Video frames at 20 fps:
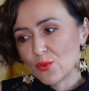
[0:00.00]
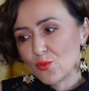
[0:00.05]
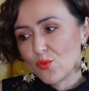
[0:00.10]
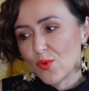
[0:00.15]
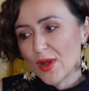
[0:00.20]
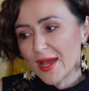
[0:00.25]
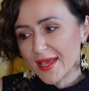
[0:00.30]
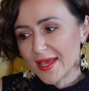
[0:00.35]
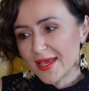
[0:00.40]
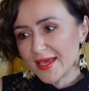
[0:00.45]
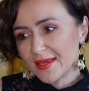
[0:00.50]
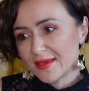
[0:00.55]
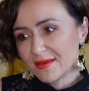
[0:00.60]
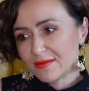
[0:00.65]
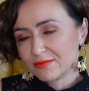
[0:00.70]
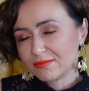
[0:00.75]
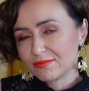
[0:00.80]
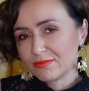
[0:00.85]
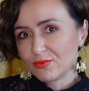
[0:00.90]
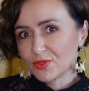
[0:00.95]
why I
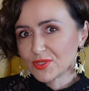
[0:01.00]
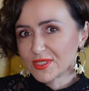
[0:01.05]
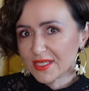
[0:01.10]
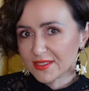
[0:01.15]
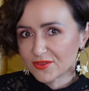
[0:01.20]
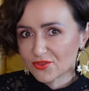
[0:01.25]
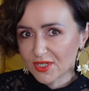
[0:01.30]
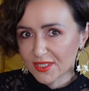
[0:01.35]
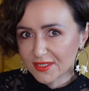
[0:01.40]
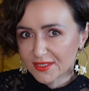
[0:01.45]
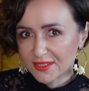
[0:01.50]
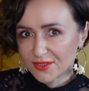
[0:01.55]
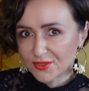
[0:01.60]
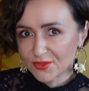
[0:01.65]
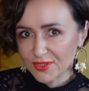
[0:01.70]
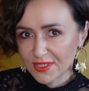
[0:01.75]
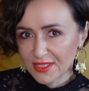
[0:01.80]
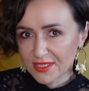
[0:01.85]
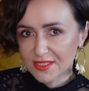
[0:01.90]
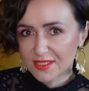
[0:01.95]
was attracted to
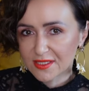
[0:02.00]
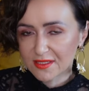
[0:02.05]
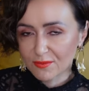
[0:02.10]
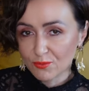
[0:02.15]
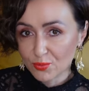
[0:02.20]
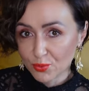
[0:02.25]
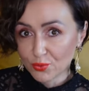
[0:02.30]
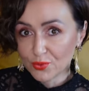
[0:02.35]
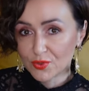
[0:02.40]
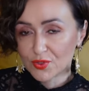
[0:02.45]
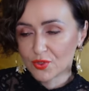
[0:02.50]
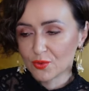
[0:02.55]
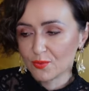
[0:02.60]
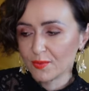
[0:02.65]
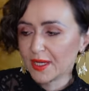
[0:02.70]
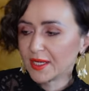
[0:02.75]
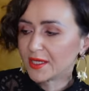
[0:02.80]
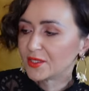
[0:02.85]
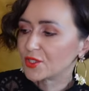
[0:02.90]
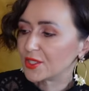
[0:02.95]
this boot so
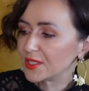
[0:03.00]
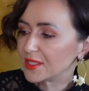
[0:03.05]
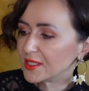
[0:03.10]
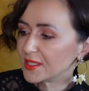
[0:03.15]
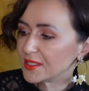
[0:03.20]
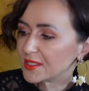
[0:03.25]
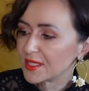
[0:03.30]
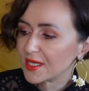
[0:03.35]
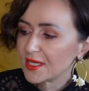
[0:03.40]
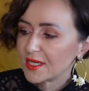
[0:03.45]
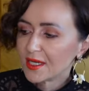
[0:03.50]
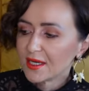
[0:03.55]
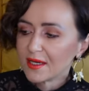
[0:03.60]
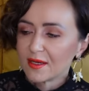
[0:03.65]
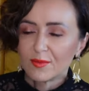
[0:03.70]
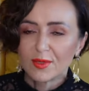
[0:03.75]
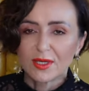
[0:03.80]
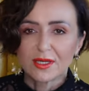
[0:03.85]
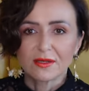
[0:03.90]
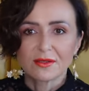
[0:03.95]
much is
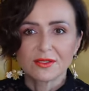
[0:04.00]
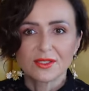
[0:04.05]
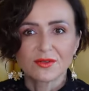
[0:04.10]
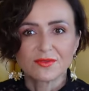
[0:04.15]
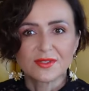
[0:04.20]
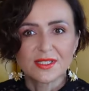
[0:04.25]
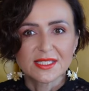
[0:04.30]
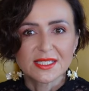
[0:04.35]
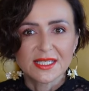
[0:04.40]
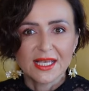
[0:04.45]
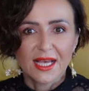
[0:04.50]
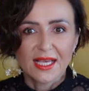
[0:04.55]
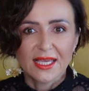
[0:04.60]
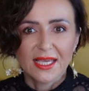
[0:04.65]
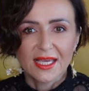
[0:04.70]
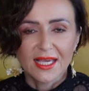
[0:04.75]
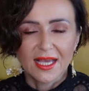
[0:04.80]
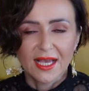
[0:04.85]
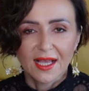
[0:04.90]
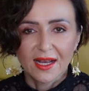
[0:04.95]
because of this khaki
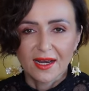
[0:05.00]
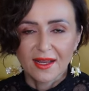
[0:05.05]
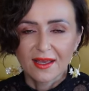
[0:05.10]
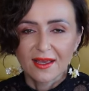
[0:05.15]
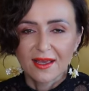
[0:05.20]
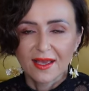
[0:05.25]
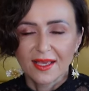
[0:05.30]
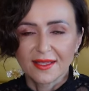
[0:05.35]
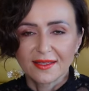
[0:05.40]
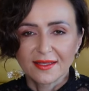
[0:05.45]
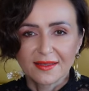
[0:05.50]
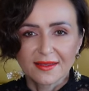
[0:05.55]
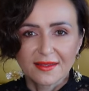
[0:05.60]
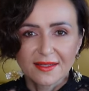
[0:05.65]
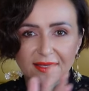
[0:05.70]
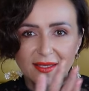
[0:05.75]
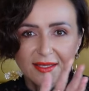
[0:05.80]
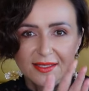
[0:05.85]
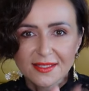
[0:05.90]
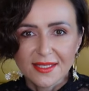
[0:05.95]
color, and
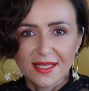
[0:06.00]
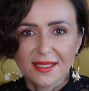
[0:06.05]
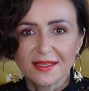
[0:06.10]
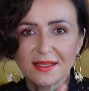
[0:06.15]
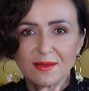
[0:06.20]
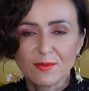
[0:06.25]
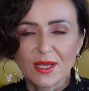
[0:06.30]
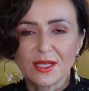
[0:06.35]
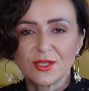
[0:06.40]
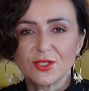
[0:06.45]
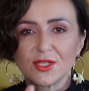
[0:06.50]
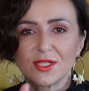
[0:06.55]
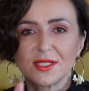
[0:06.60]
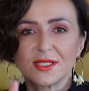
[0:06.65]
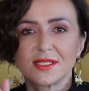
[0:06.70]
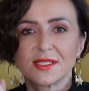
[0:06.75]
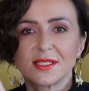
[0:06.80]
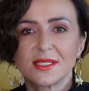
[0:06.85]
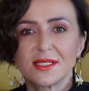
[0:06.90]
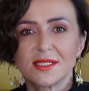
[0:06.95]
it exactly
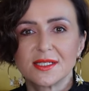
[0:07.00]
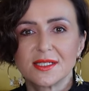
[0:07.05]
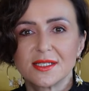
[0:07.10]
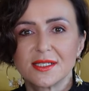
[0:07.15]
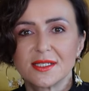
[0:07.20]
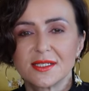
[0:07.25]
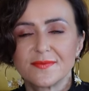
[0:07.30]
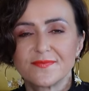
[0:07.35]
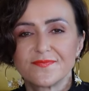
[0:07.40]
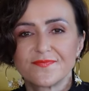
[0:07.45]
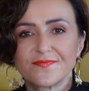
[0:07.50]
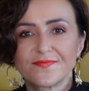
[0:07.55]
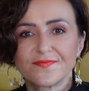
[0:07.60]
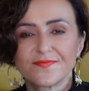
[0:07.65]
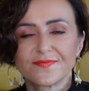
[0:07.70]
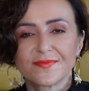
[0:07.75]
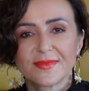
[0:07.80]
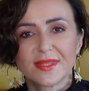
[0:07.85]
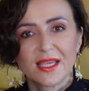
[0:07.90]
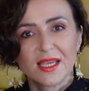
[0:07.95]
matches the
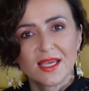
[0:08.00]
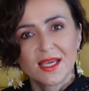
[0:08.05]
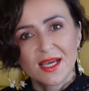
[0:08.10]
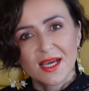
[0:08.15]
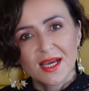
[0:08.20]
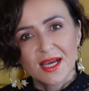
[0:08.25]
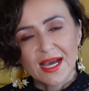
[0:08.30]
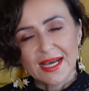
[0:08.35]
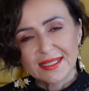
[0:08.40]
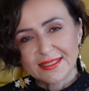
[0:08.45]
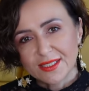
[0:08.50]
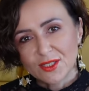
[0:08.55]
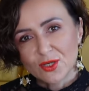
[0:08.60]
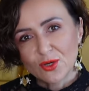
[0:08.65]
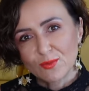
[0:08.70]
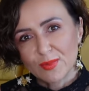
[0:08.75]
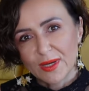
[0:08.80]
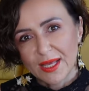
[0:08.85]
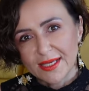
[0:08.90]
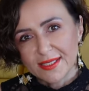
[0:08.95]

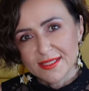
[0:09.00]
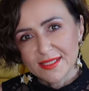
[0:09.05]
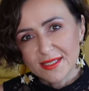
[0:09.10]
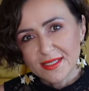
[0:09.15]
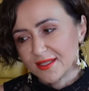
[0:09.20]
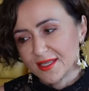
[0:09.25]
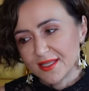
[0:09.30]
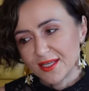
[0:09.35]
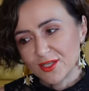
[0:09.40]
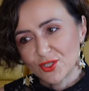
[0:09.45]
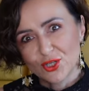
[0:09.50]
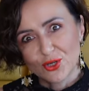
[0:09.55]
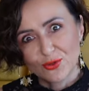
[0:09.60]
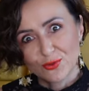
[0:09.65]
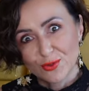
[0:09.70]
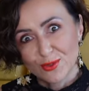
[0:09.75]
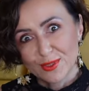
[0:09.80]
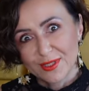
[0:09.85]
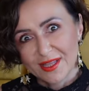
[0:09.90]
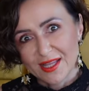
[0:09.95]
Attico blazer that I
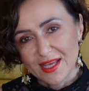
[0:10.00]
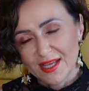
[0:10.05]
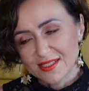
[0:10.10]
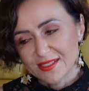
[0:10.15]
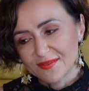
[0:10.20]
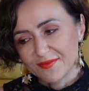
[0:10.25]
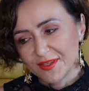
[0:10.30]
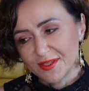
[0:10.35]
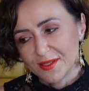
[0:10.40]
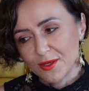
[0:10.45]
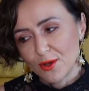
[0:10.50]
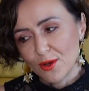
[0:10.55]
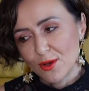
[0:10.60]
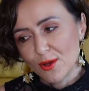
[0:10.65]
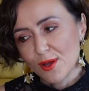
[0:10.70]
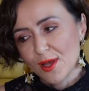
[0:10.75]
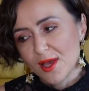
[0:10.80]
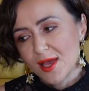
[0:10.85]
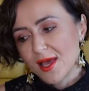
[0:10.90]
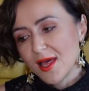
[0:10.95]
showed you in last
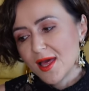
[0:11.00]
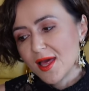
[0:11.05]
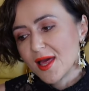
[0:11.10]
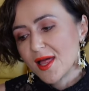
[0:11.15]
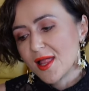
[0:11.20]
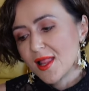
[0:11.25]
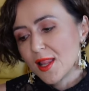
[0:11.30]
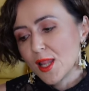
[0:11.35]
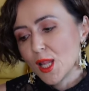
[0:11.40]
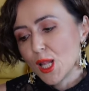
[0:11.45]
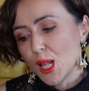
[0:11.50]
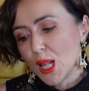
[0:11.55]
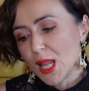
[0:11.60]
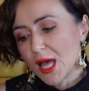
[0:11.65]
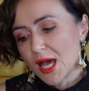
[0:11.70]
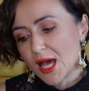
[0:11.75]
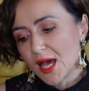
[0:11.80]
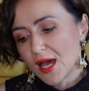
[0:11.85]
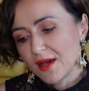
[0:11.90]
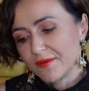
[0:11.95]
video.
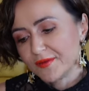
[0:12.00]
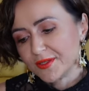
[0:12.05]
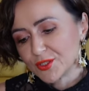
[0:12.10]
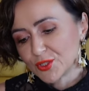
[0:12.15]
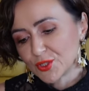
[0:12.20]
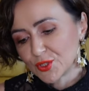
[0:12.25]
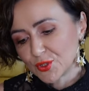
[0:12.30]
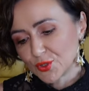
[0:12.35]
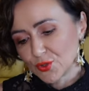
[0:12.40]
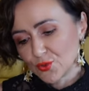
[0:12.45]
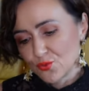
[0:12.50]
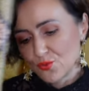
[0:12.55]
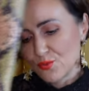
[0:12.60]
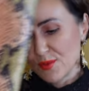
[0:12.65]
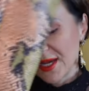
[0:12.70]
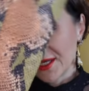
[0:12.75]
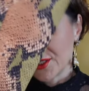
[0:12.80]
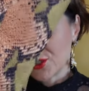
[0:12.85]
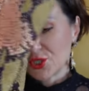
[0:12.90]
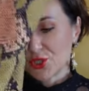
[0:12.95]
Love it so
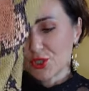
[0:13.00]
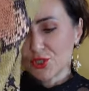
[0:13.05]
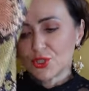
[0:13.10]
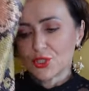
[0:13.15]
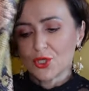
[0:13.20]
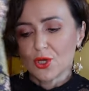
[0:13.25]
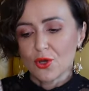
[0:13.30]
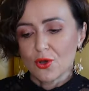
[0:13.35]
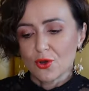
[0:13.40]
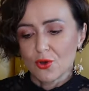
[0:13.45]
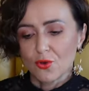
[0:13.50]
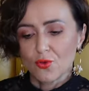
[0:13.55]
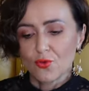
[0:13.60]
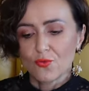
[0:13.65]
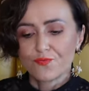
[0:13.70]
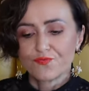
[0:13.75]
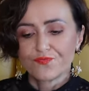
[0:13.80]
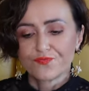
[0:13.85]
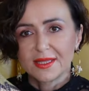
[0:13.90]
much. So